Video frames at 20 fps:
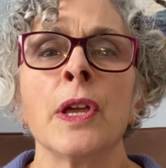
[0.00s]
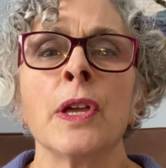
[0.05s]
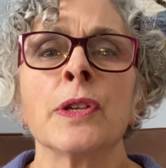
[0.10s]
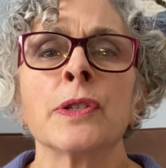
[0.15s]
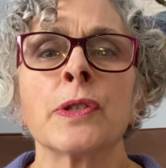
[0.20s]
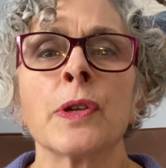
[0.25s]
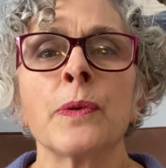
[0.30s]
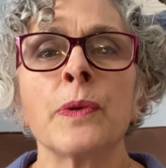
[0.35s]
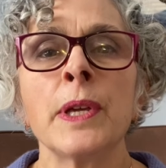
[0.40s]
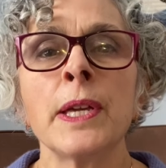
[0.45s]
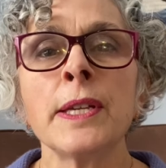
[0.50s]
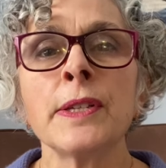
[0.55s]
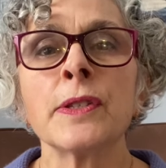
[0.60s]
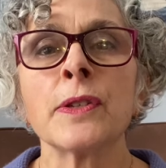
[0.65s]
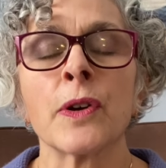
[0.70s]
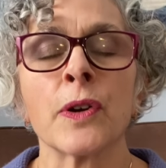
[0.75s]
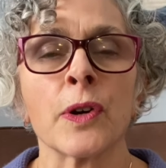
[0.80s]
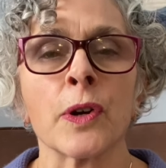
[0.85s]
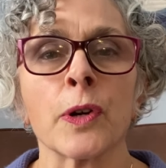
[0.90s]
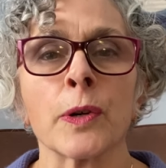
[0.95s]
So these
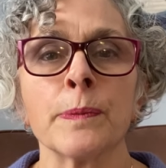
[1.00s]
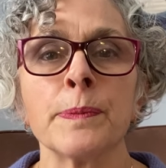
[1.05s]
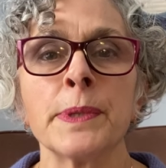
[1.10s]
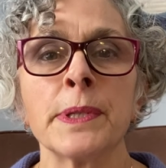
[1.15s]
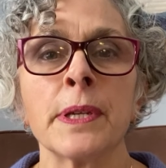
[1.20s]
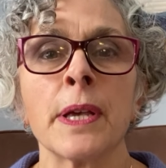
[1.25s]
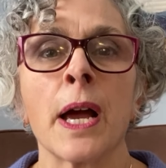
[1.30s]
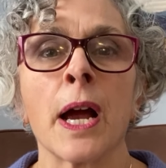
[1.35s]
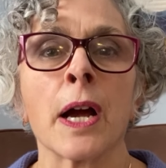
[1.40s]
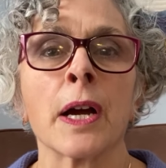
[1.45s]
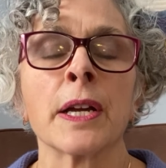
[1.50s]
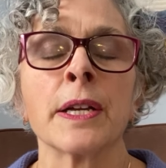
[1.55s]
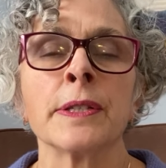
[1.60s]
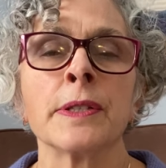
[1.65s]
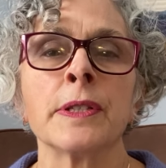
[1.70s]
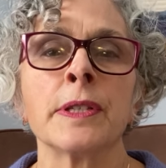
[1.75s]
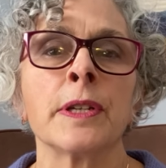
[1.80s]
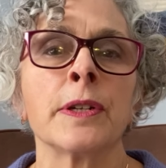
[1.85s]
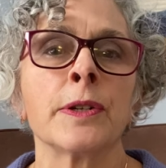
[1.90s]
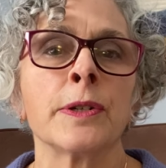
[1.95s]
herbs are
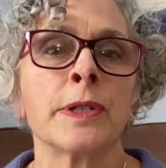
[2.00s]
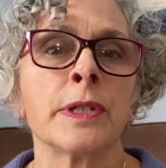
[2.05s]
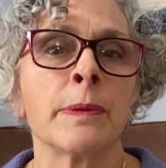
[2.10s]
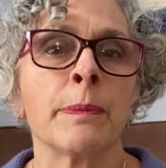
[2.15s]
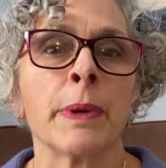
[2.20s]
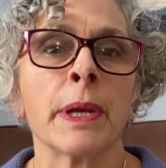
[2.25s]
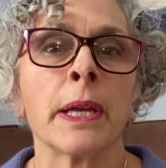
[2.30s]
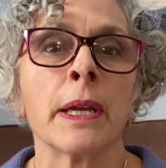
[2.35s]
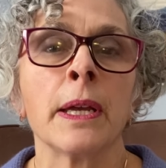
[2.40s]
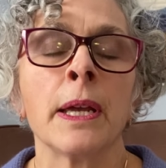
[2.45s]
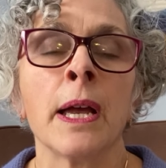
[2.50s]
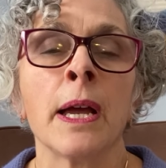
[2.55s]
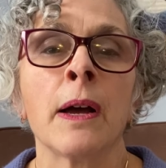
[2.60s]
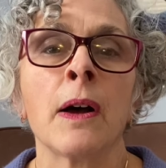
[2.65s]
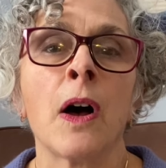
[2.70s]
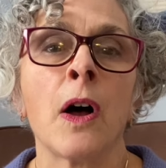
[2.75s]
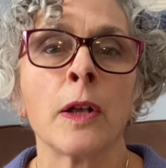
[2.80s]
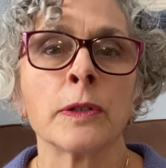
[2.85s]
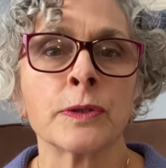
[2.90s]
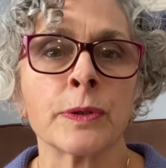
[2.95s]
considered to be
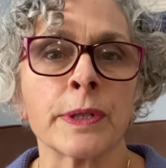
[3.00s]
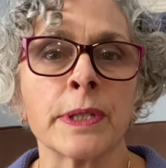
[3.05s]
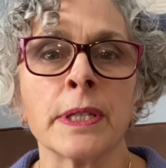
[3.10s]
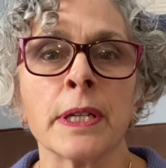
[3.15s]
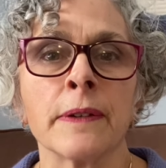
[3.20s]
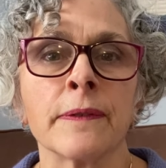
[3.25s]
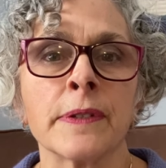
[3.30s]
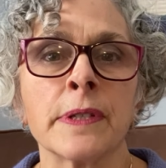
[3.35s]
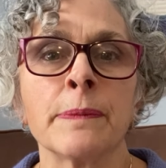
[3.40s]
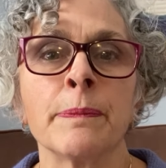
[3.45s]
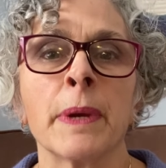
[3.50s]
alteratives,